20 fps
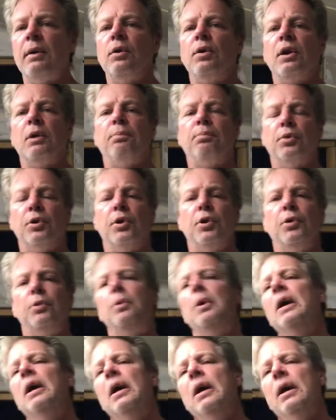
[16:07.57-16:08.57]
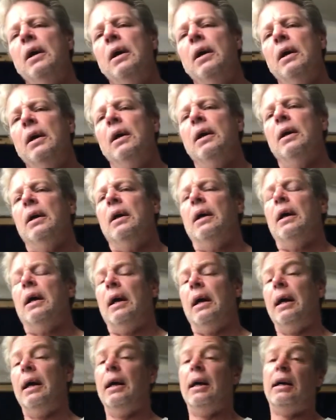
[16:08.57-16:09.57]
going to brew?
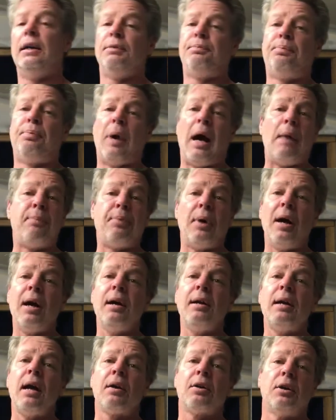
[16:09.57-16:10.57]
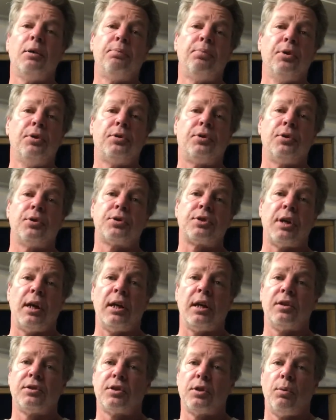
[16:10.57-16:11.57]
I'm probably not going to brew till
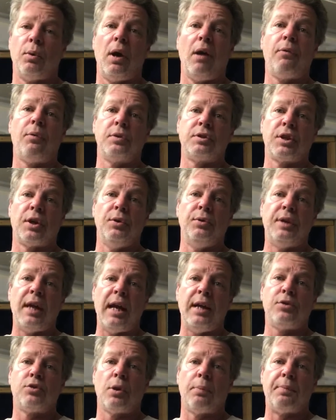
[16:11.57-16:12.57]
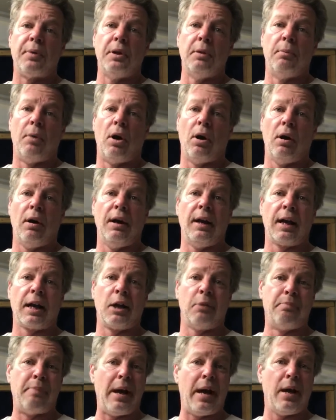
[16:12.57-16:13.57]
Sunday because the wife wants to go day tripping tomorrow, and I
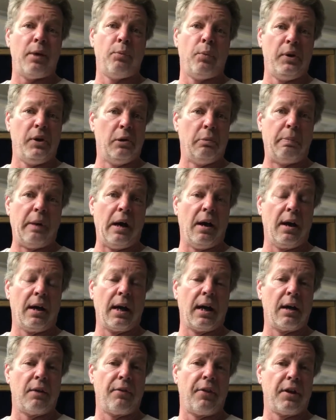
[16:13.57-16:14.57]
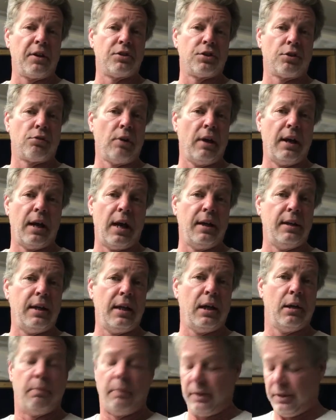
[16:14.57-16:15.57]
got a bad wheel bearing. I don't think it's a great
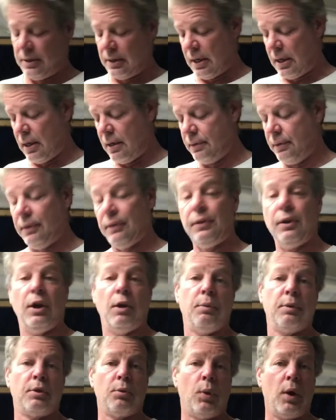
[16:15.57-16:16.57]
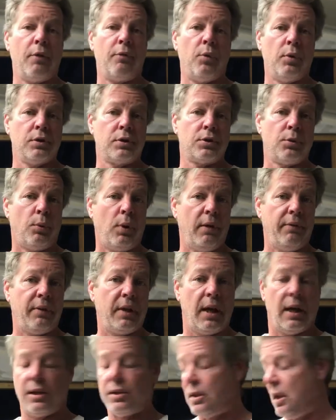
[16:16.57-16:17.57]
idea, but you know what the wife wants, the wife
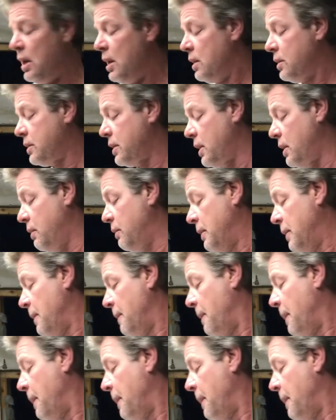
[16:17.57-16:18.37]
gets. So